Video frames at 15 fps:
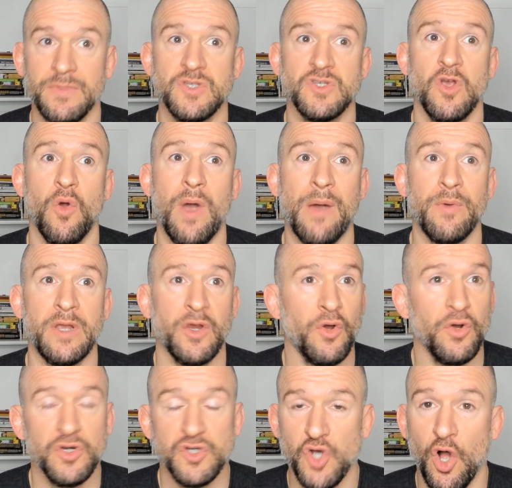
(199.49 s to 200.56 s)
So I would
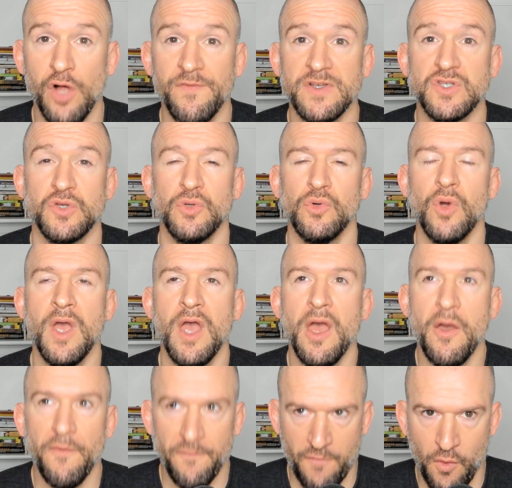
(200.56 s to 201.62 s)
encourage all of us to
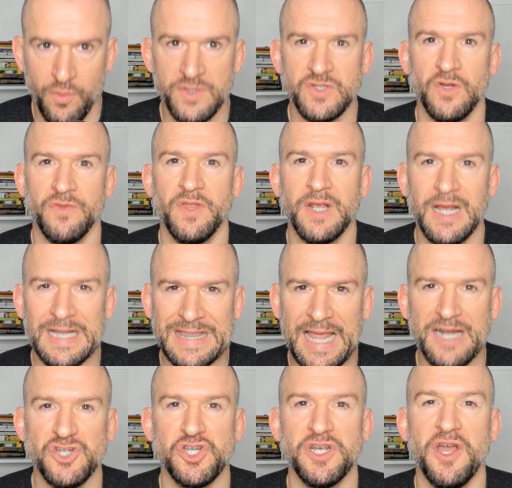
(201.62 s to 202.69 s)
focus on the
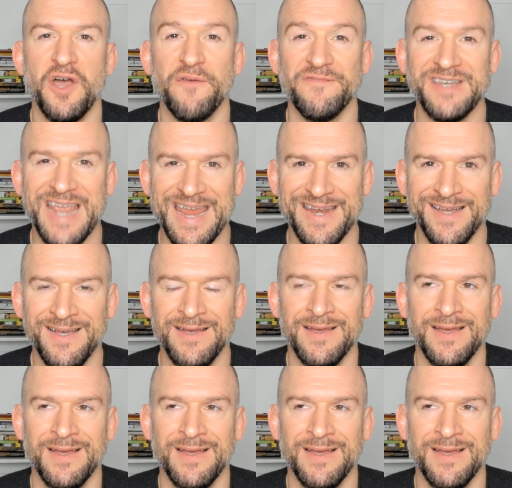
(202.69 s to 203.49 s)
collection of data